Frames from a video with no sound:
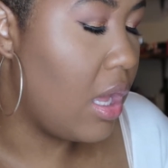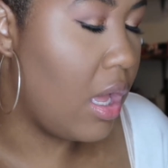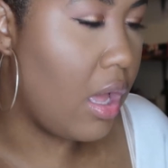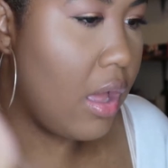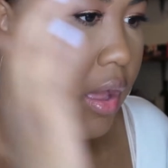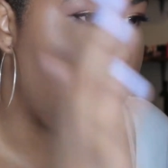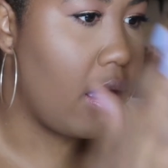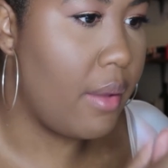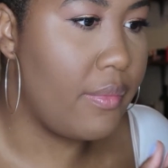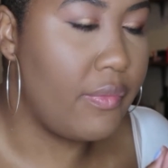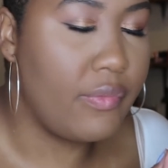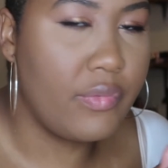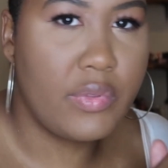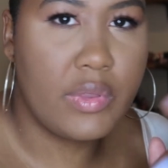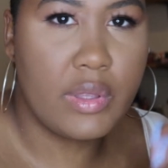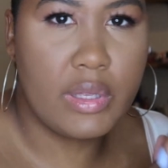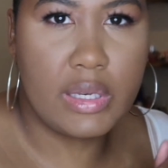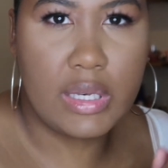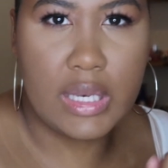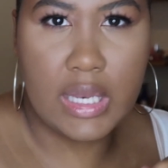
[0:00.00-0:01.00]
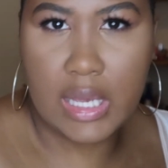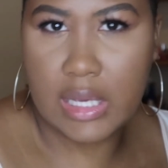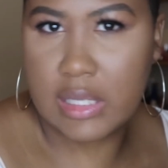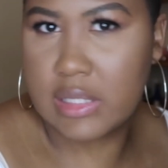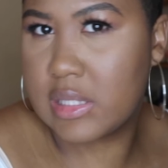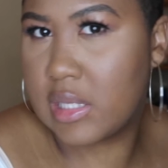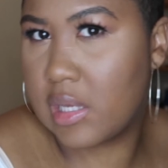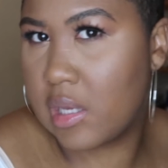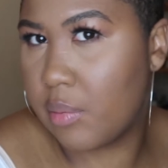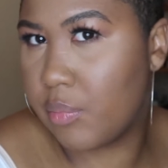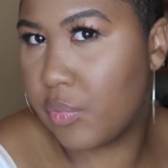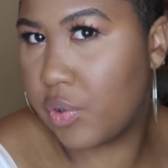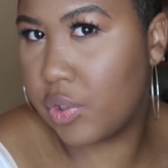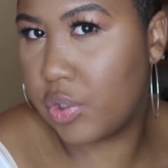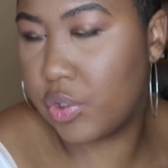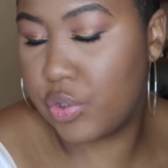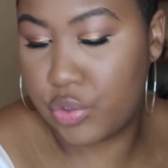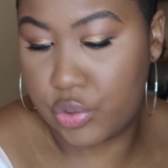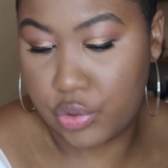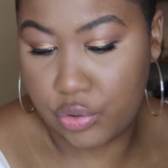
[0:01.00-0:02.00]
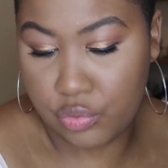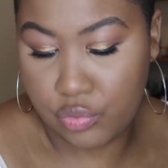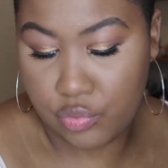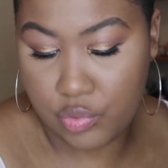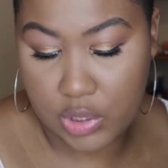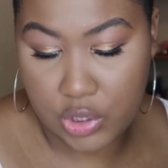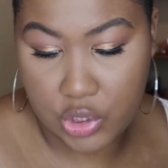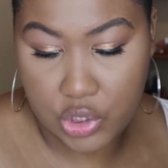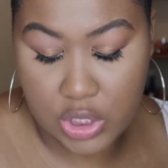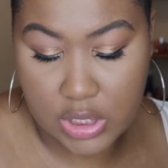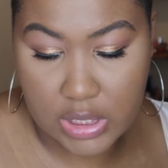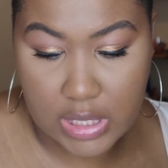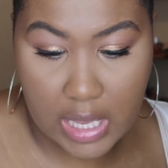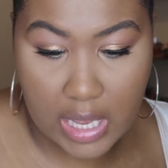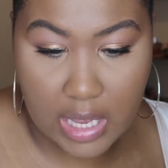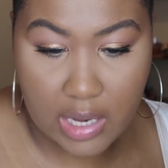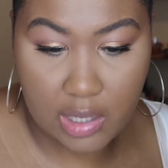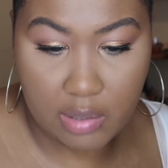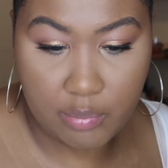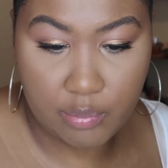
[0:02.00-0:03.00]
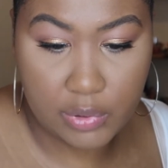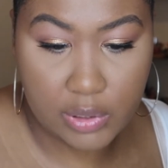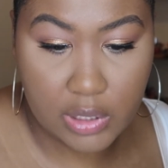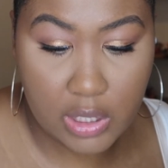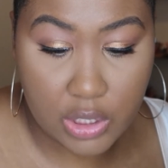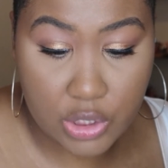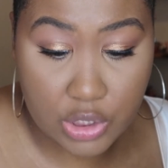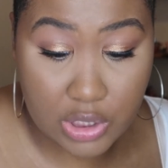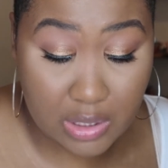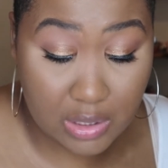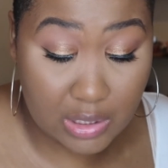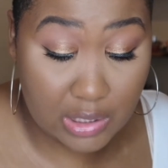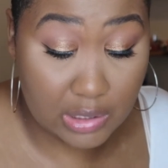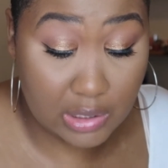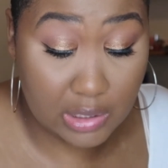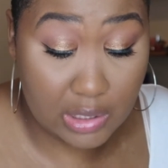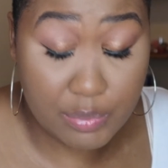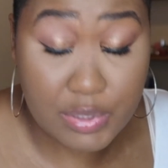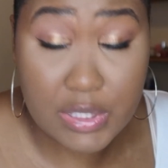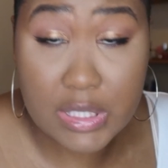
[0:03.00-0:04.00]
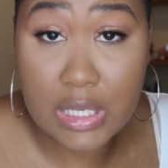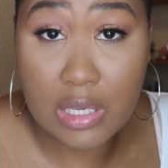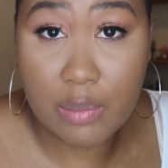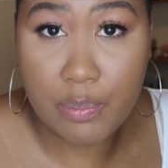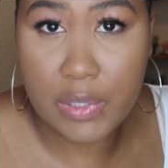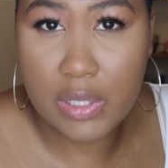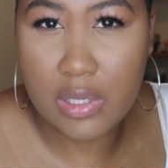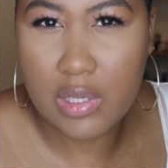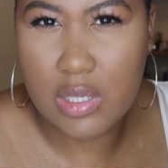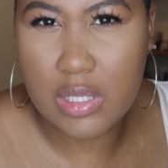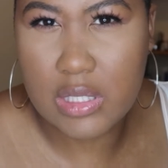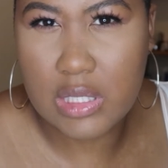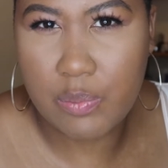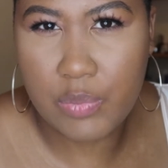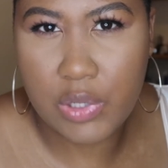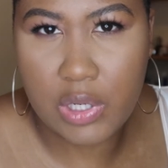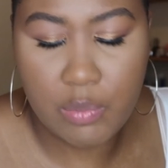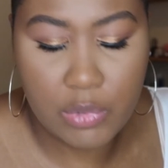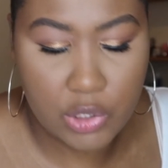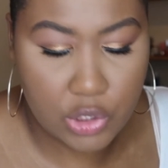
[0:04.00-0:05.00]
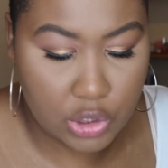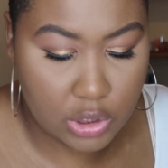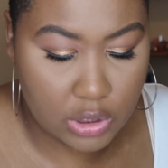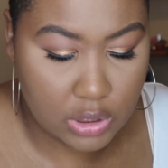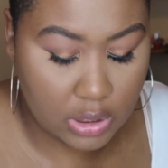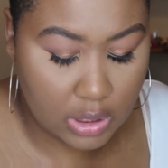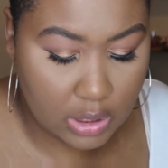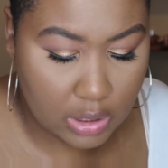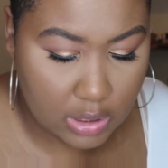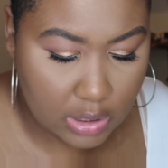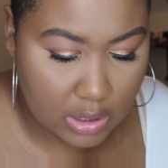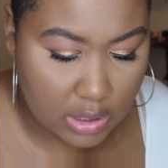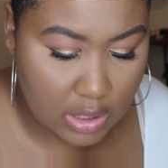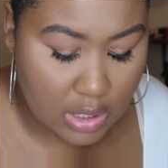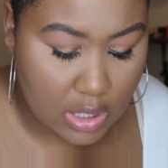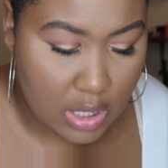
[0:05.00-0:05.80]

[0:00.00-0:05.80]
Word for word: Um, the next thing I'm going to do is just add in blush and then lipstick because I'm pretty much done.